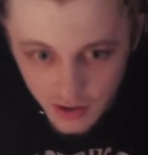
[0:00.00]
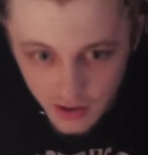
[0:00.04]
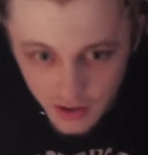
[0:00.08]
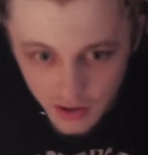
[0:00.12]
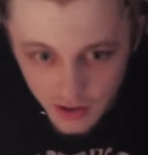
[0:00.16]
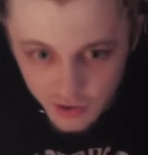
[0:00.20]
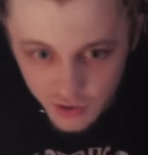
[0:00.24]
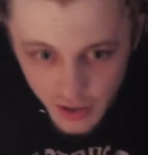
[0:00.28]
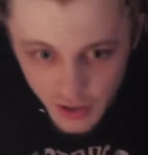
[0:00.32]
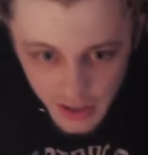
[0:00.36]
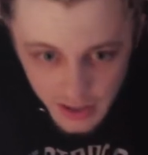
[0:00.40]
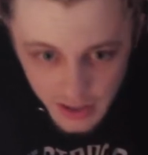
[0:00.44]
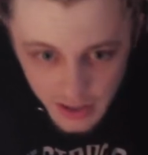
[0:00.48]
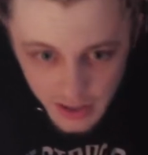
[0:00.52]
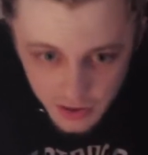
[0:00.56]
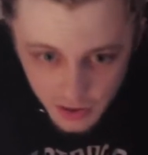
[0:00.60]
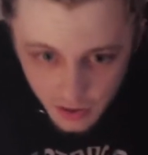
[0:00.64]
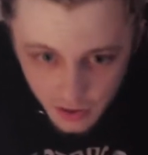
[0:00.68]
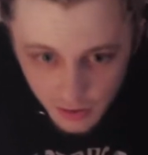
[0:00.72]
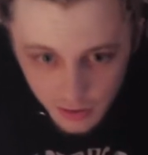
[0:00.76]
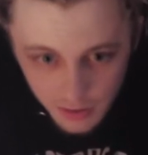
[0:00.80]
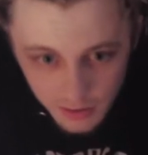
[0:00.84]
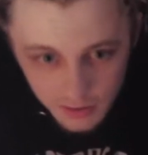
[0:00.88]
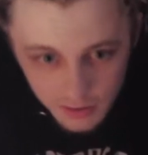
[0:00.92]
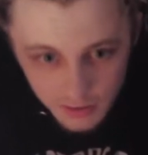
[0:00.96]
James
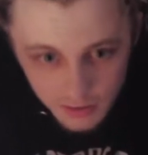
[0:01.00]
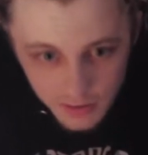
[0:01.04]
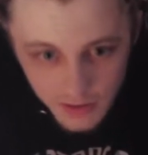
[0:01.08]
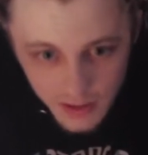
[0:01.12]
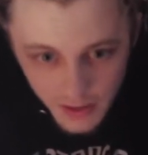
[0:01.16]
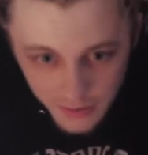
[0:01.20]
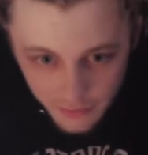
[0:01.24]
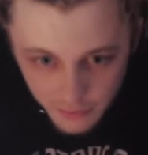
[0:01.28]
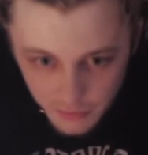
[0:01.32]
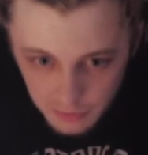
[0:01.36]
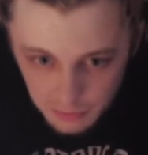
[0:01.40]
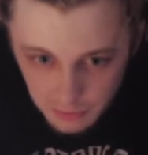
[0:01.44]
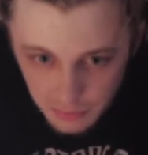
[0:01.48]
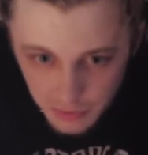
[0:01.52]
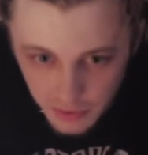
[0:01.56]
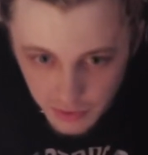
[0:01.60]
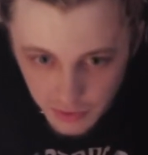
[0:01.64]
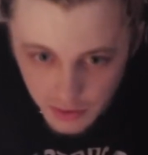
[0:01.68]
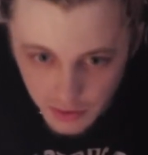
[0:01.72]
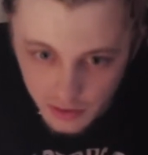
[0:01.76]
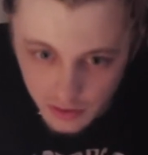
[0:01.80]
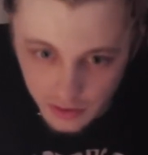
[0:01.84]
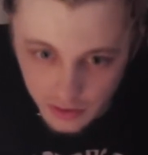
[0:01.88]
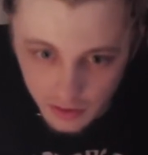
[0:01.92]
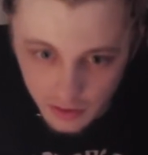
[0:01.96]
Harden, Devin
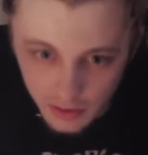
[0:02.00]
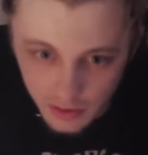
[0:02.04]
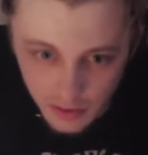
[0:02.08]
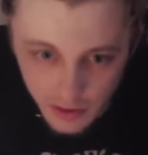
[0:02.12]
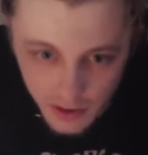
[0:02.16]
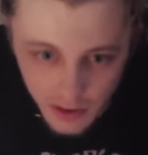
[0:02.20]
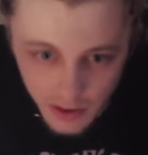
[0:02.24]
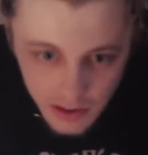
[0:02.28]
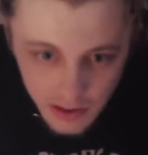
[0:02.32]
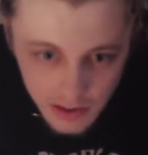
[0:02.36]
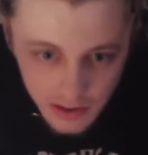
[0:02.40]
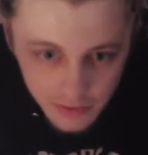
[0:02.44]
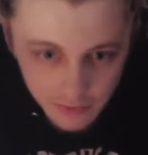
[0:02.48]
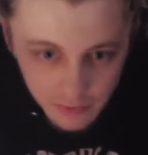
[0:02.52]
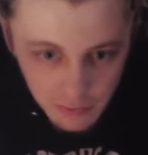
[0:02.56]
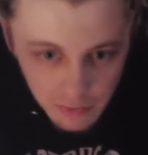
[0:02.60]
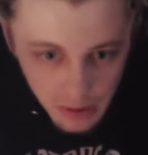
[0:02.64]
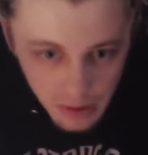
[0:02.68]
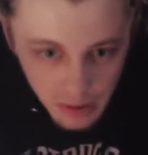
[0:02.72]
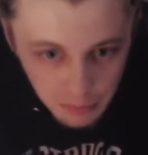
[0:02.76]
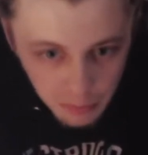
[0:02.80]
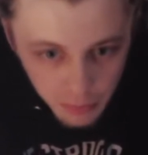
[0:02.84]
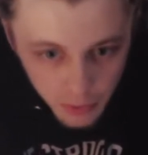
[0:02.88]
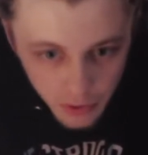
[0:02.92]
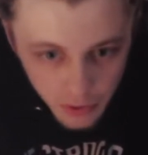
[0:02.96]
Booker, and even
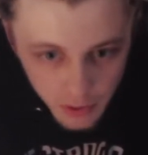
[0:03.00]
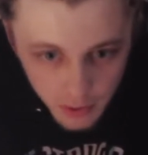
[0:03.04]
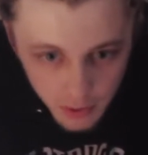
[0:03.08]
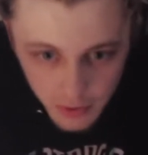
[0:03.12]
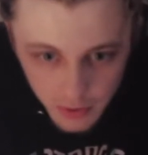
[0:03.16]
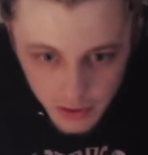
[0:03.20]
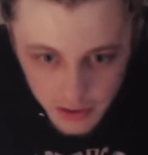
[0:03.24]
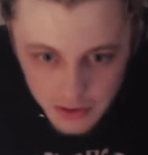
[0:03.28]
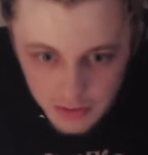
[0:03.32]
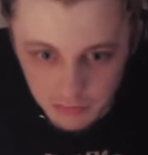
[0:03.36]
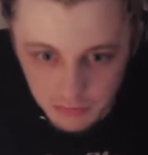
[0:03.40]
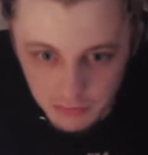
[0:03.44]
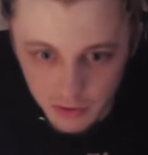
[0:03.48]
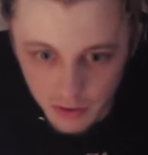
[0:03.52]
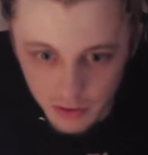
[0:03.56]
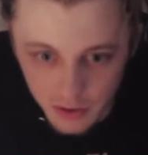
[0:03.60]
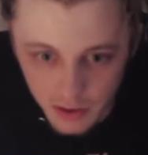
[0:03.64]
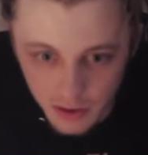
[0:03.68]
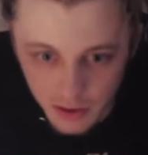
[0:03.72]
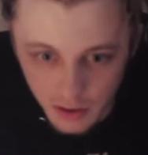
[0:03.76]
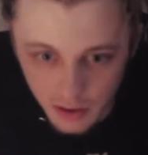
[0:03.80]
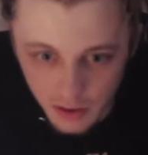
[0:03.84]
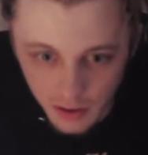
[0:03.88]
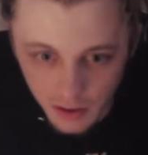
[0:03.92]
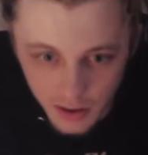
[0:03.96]
my boy Westbrook
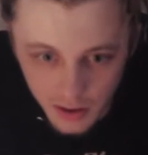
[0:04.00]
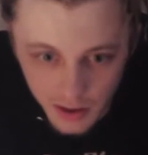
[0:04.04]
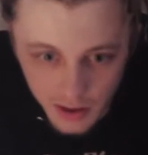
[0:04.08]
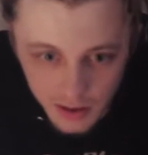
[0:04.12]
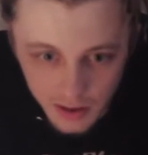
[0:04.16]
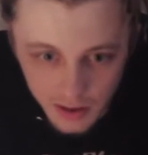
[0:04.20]
are